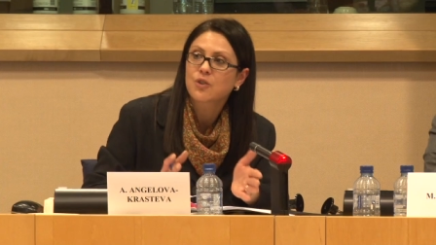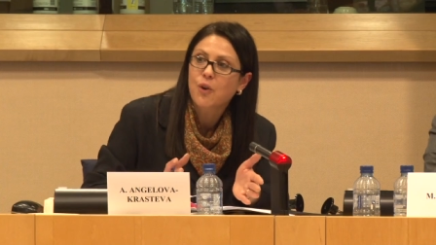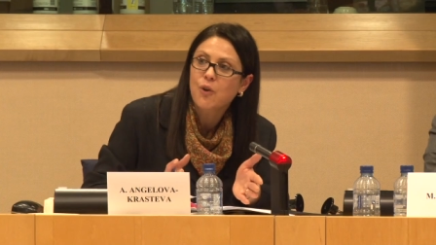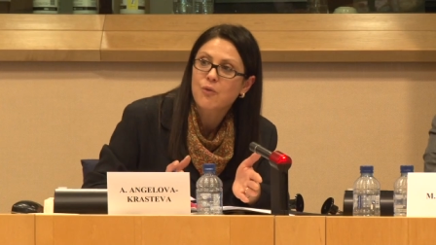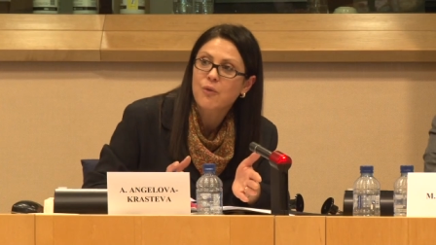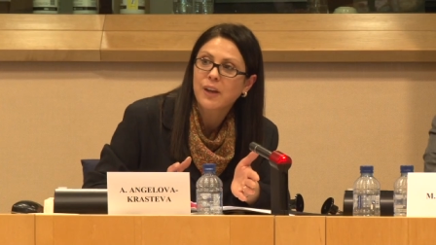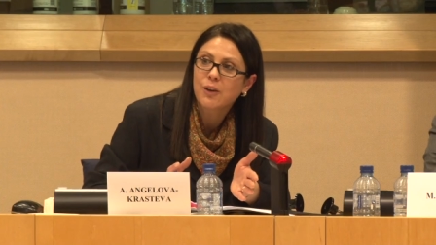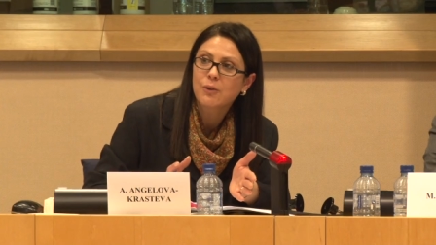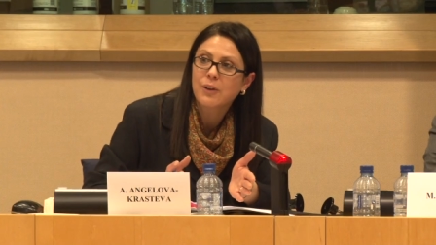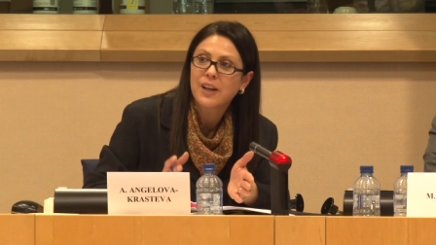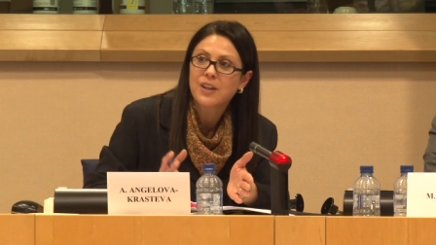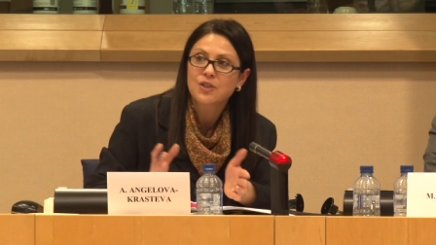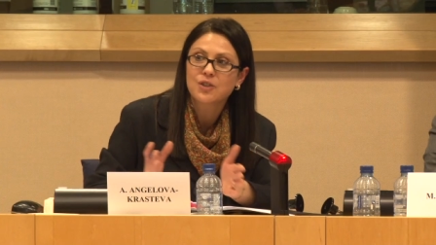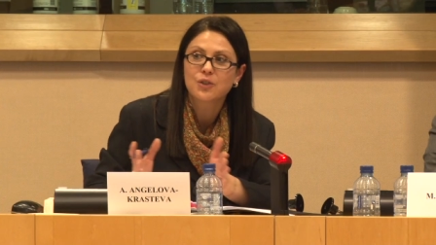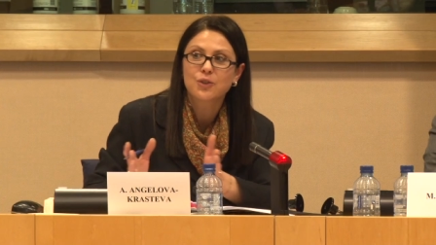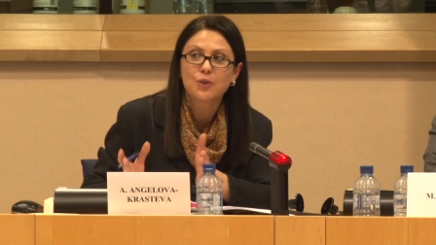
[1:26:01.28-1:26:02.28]

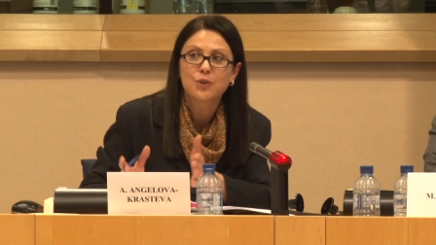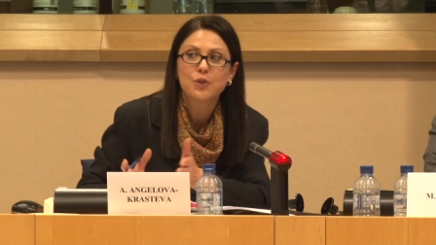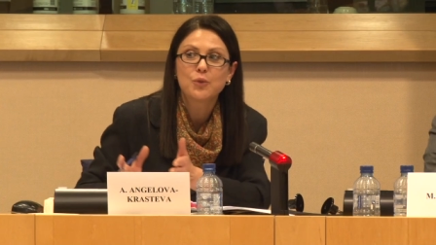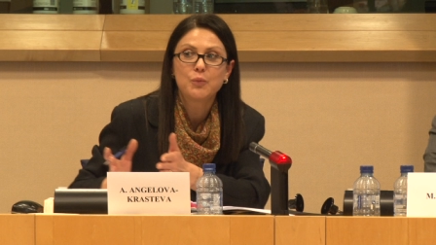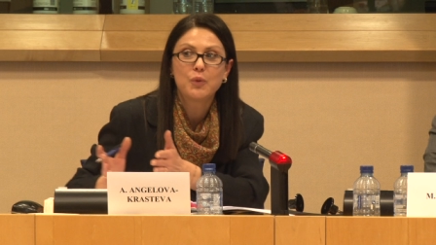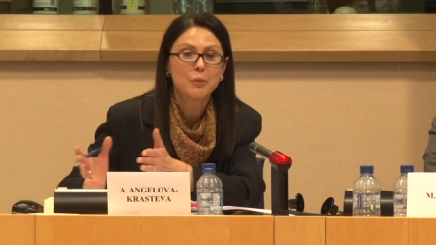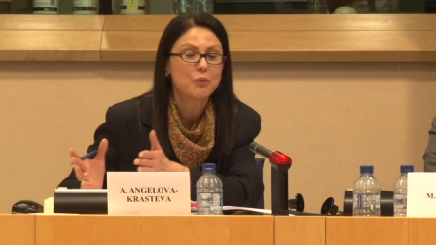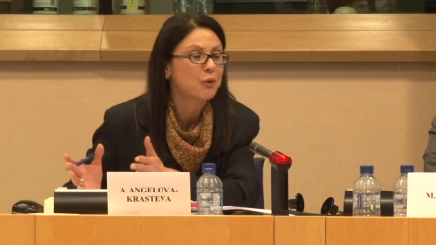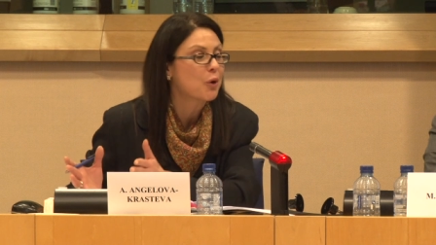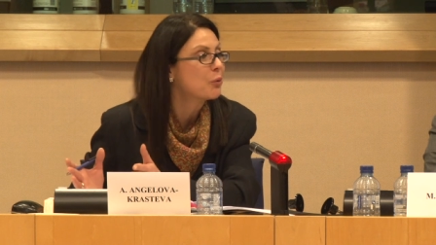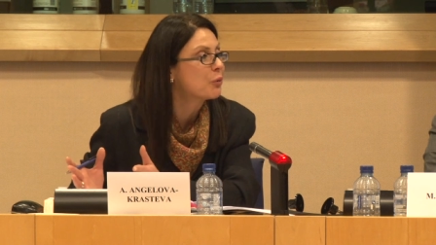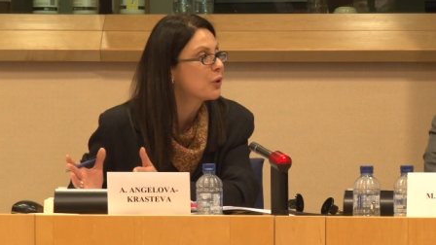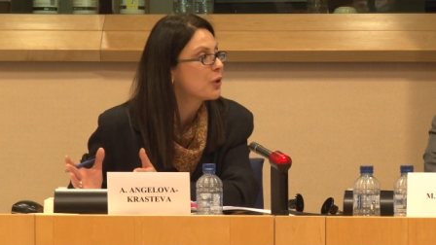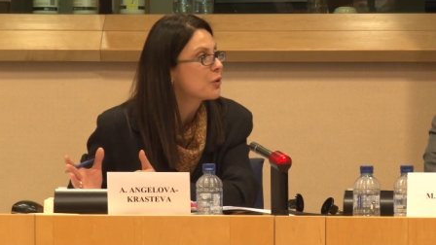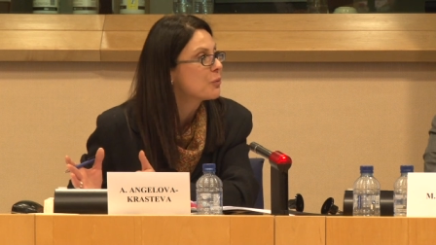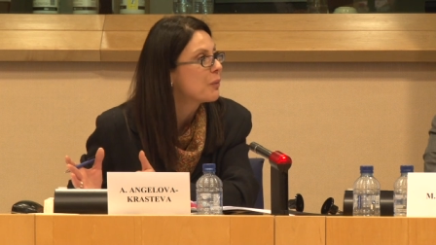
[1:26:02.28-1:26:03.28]
co-regulation could be
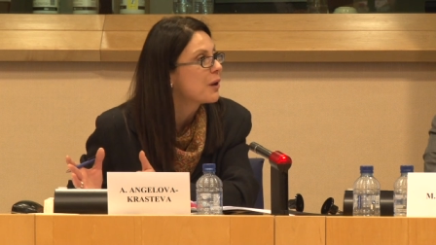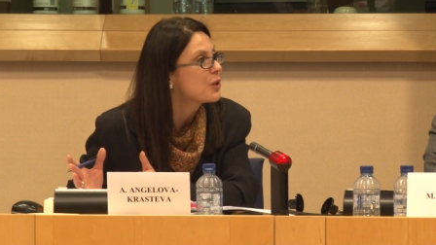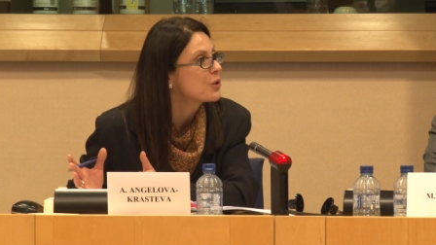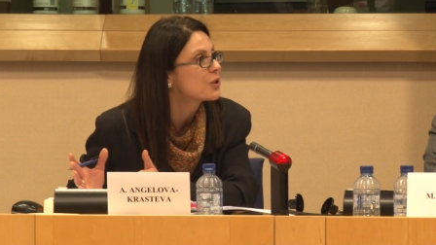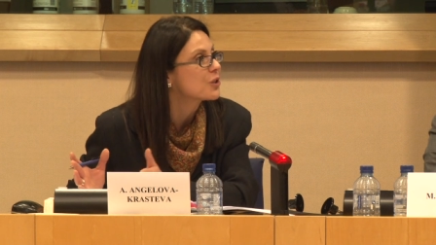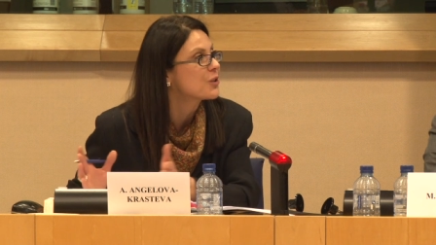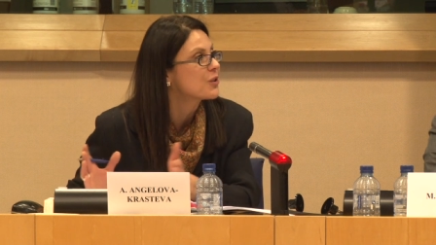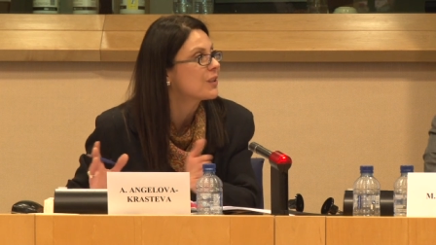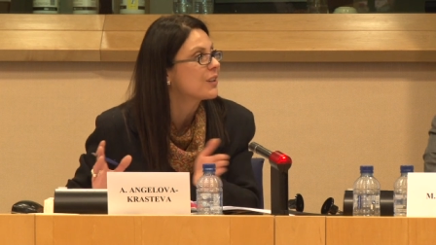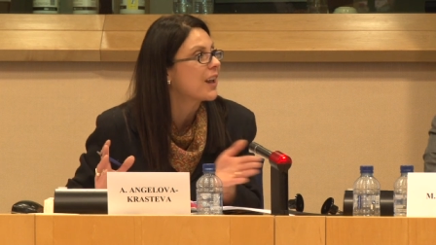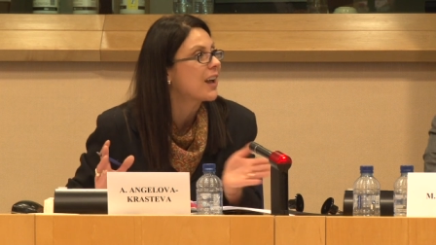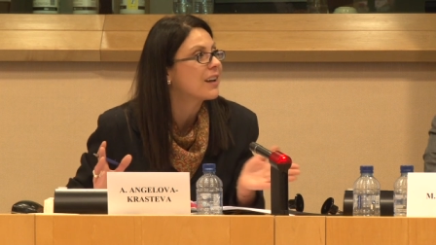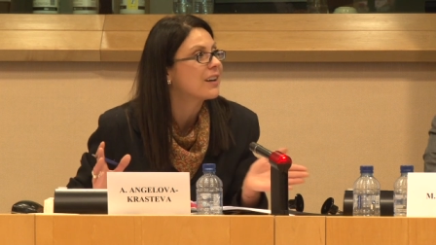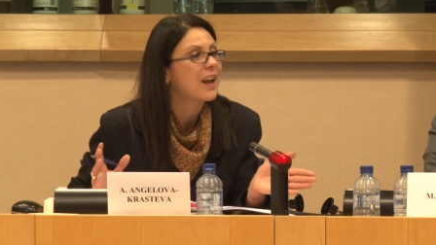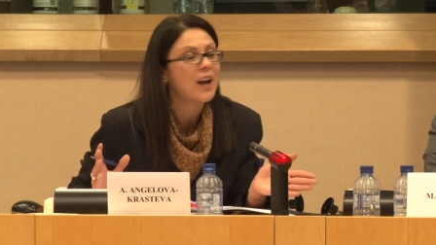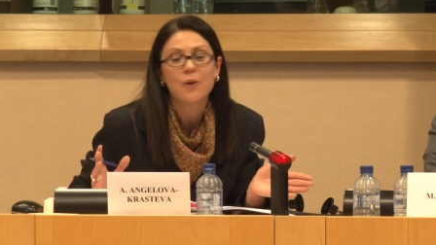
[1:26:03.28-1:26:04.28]
appropriate measures, and
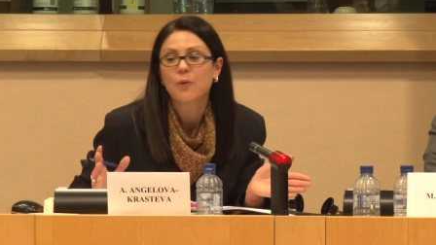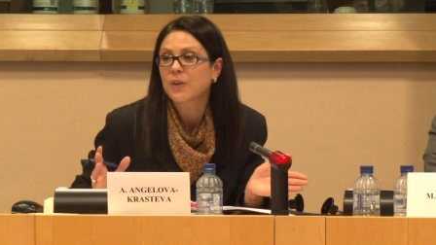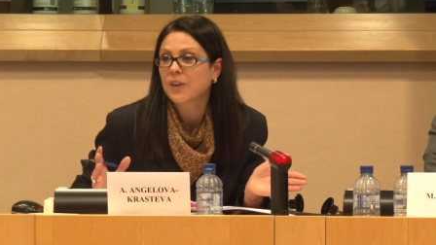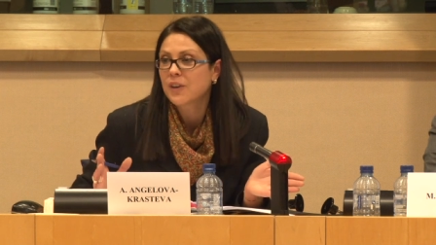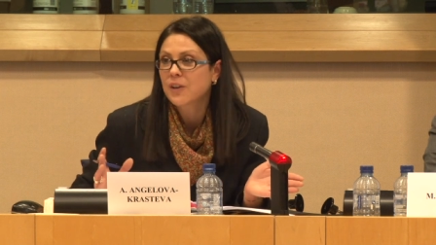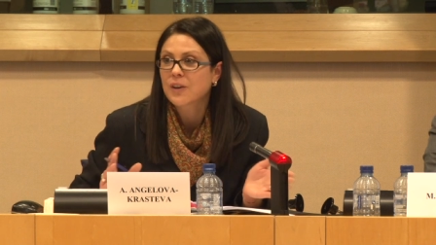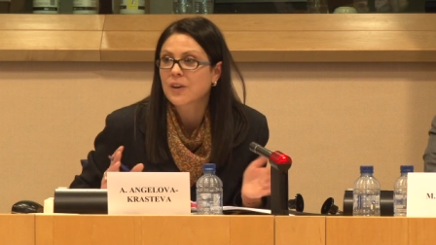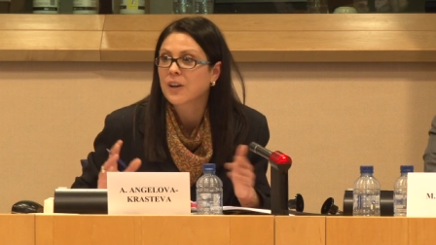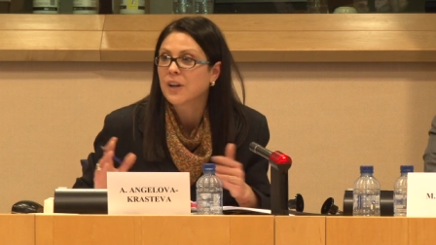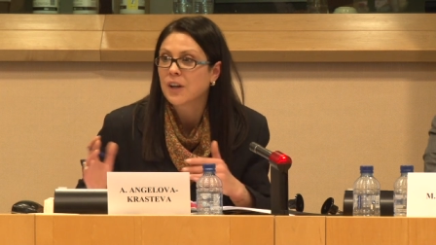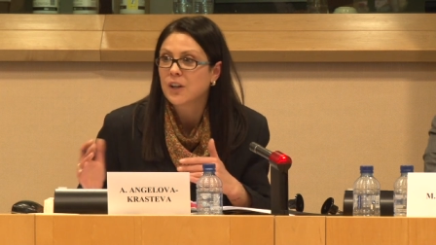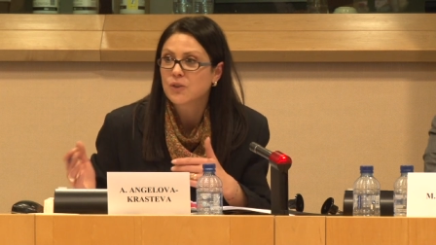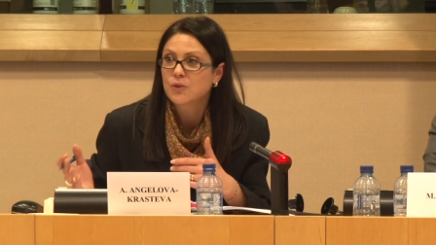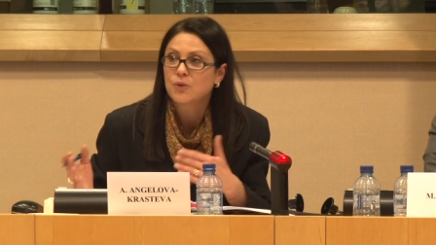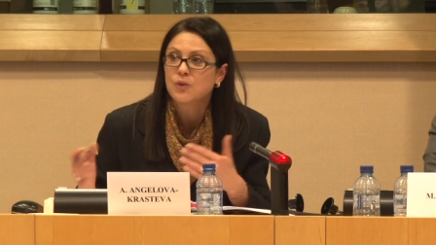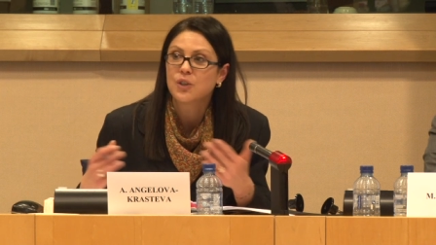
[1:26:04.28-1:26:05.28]
I now hear
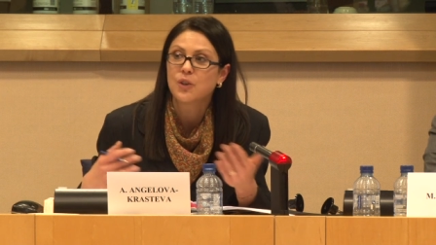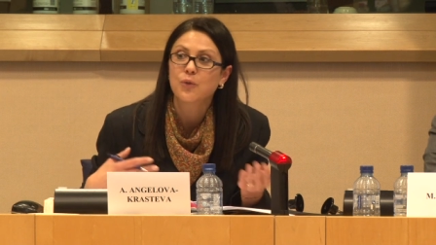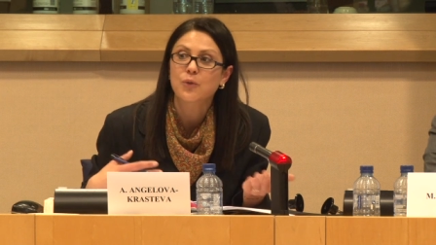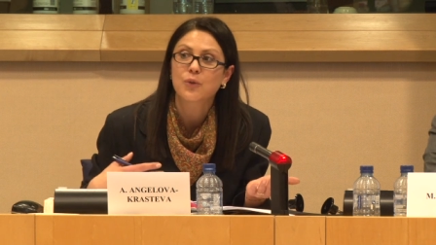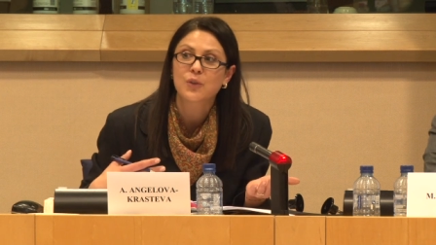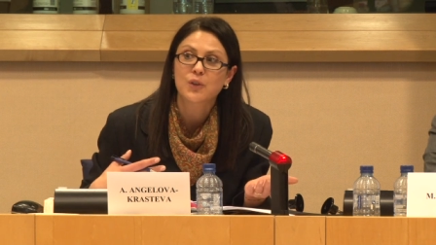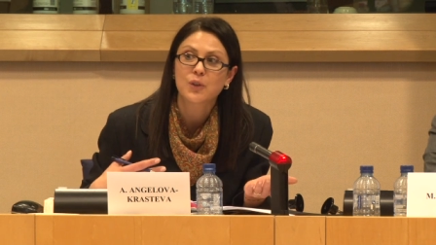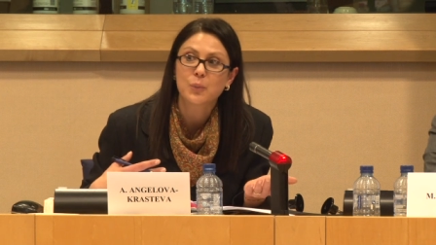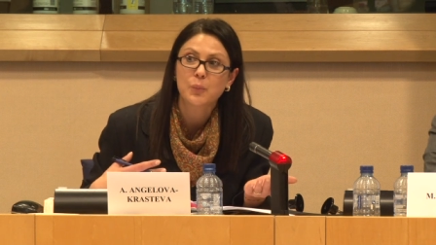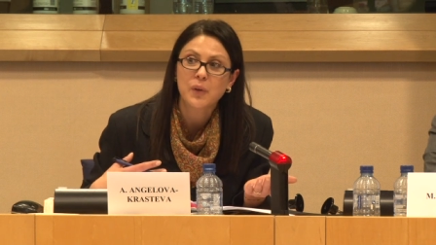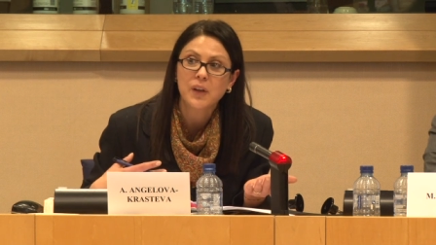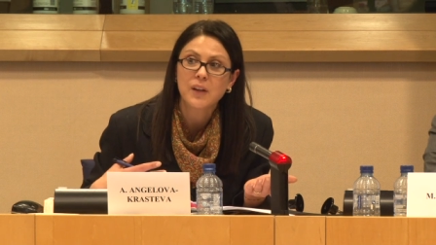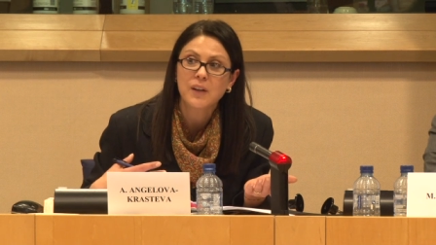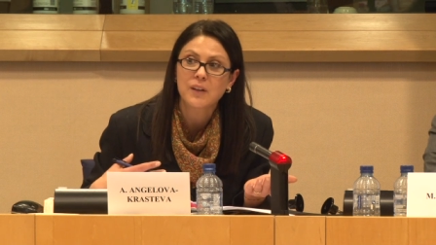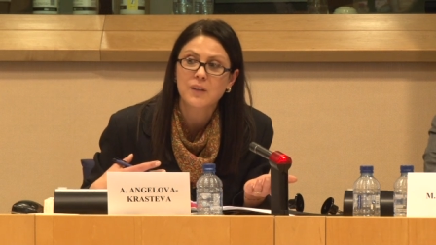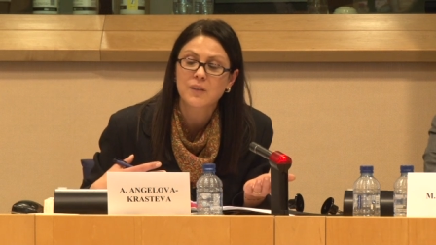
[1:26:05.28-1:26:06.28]
two different
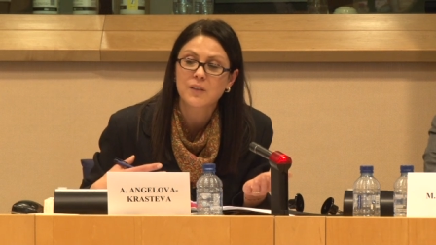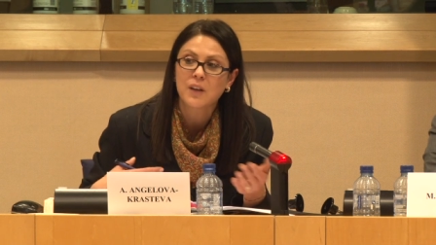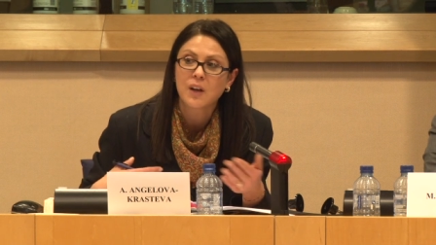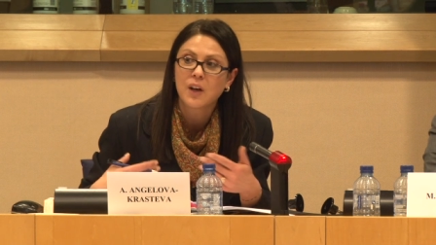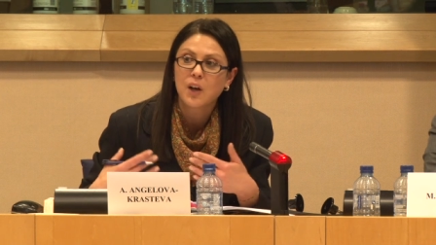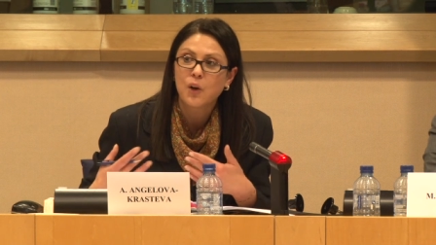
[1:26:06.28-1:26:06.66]
opinions.